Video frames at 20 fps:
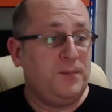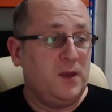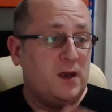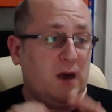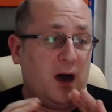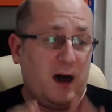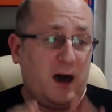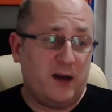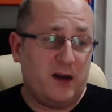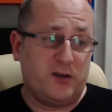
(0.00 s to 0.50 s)

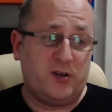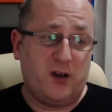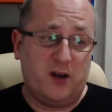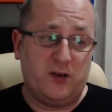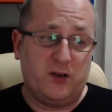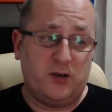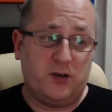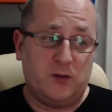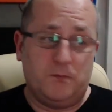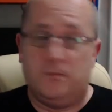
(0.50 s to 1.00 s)
As
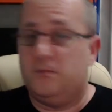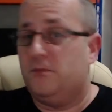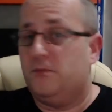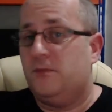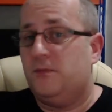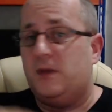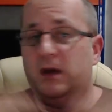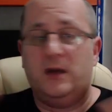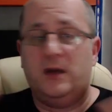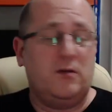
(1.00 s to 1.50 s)
such,
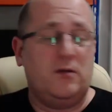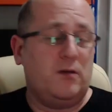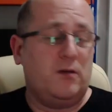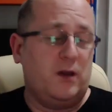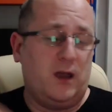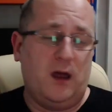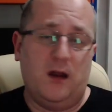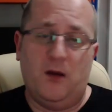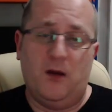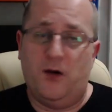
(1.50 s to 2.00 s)
it's not going to
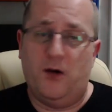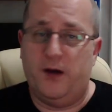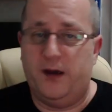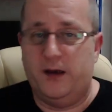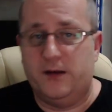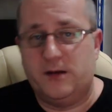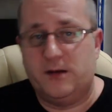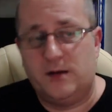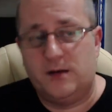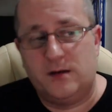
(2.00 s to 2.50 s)
get a lot of
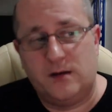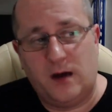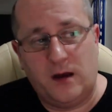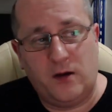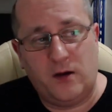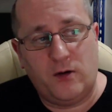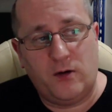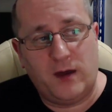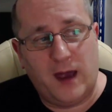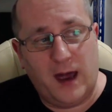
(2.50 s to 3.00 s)
hits. I
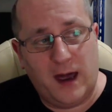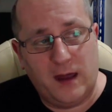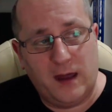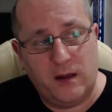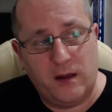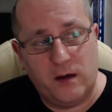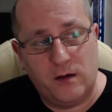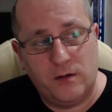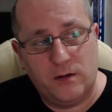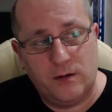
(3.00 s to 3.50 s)
don't care
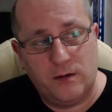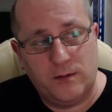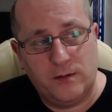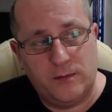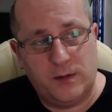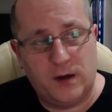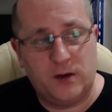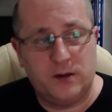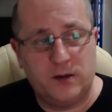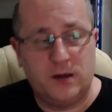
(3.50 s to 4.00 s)
though,
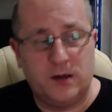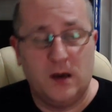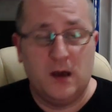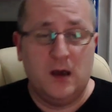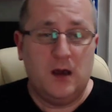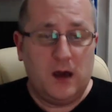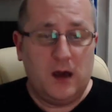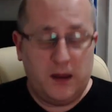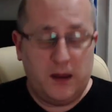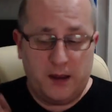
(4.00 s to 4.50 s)
because
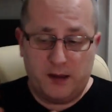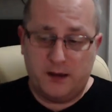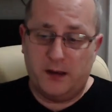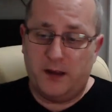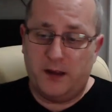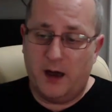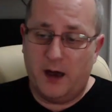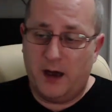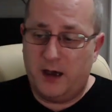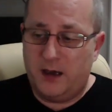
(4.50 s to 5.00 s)
at the end of the
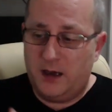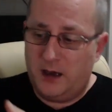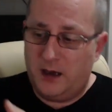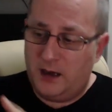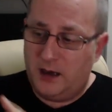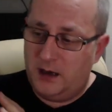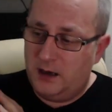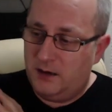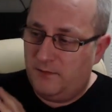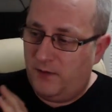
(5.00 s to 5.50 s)
day,
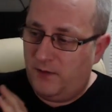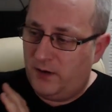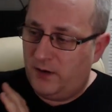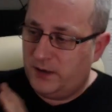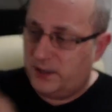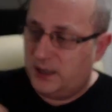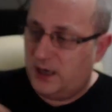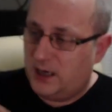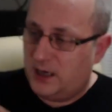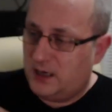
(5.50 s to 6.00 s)
if I
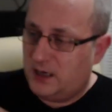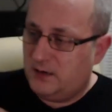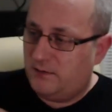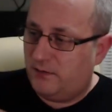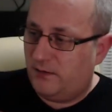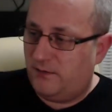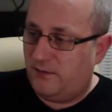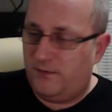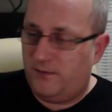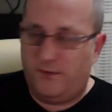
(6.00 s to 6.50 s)
save
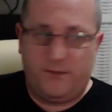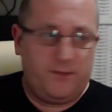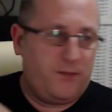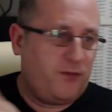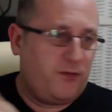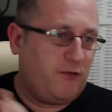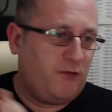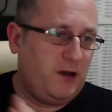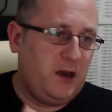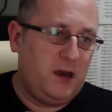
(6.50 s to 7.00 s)

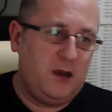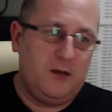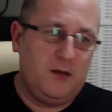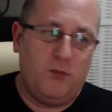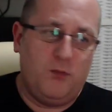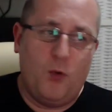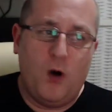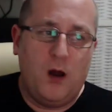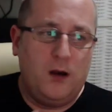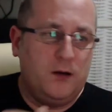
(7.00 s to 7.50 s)
3,
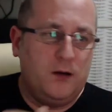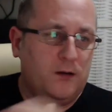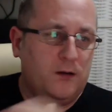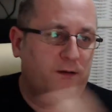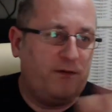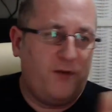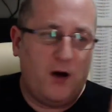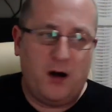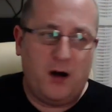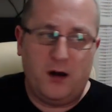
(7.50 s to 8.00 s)
1,
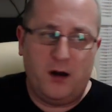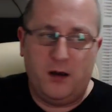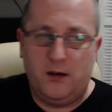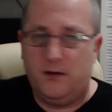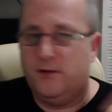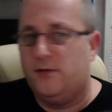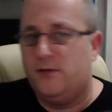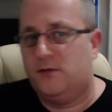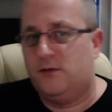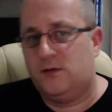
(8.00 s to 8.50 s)

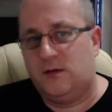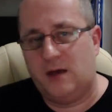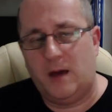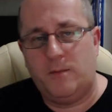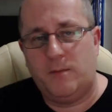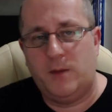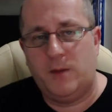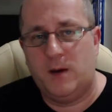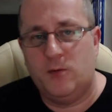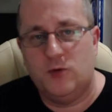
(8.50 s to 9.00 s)
5, 10
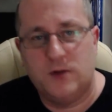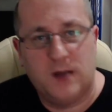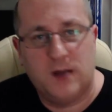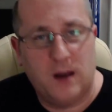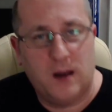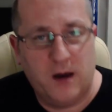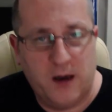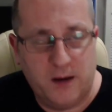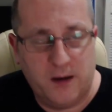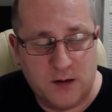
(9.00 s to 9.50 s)
people's
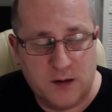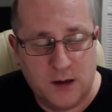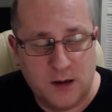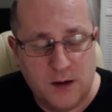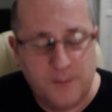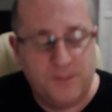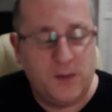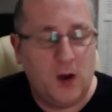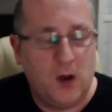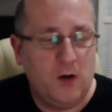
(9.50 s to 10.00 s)
lives
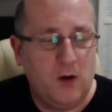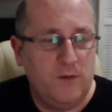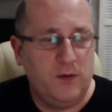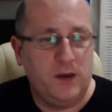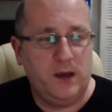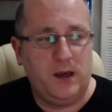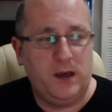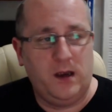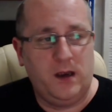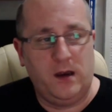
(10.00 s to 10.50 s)
over the
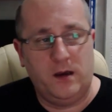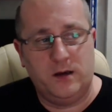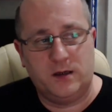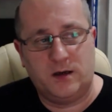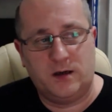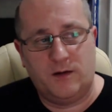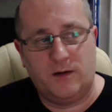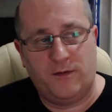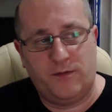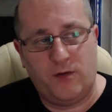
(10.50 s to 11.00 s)
years
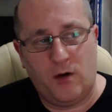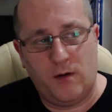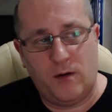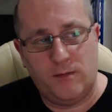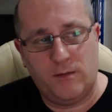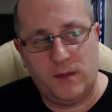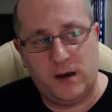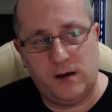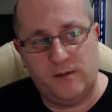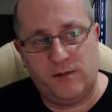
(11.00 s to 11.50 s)
from
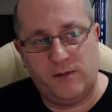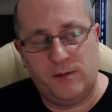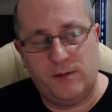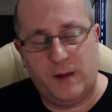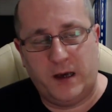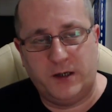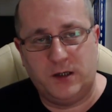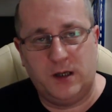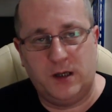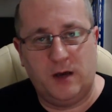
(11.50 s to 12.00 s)
the
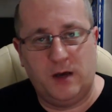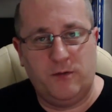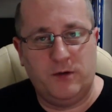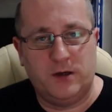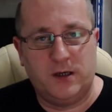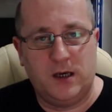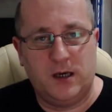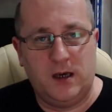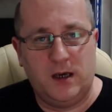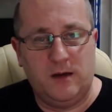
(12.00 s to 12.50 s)
information they
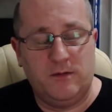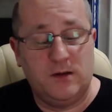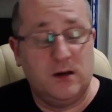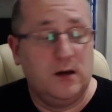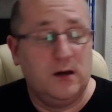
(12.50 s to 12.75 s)
received,